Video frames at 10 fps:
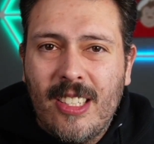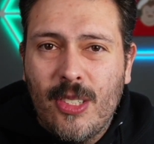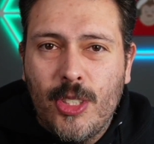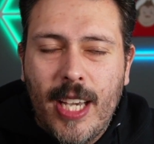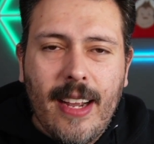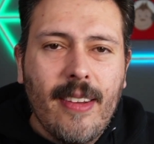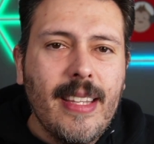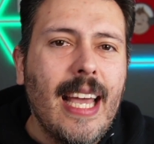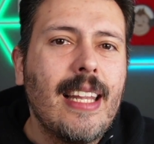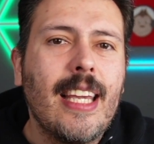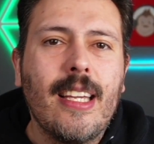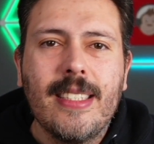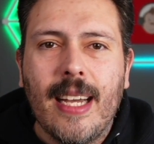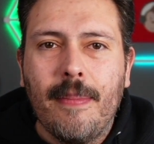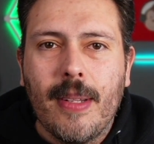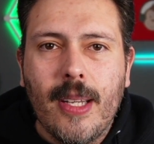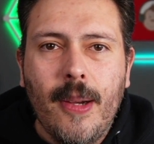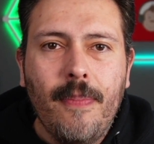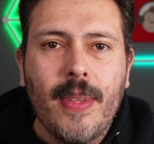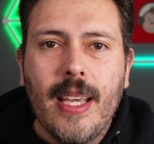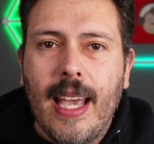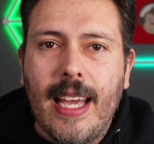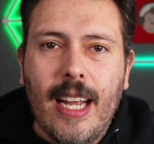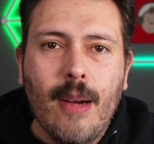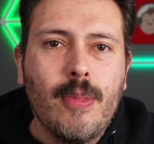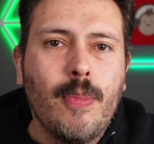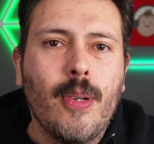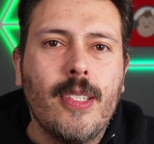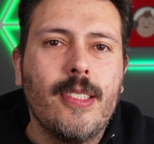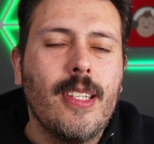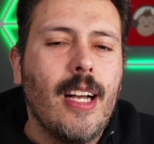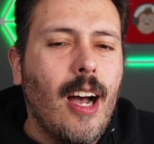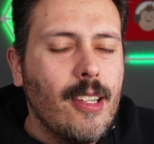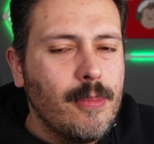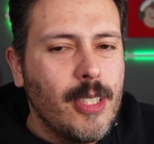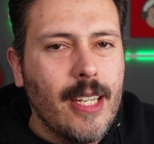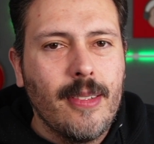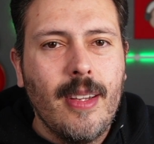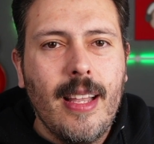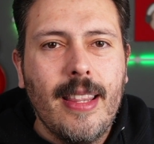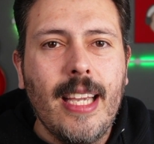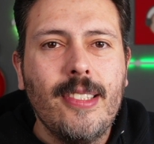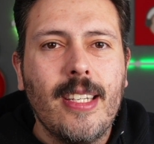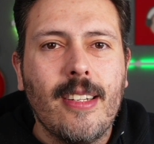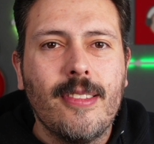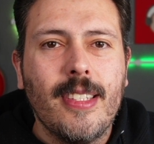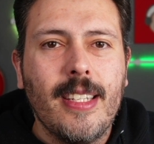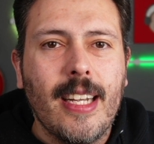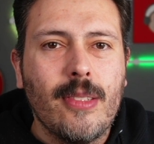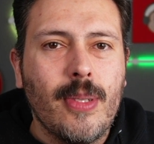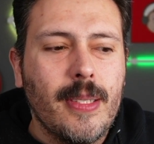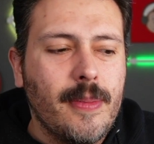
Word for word: So check out that link down below and help support this awesome channel. Thanks, and I'll see you in the next one.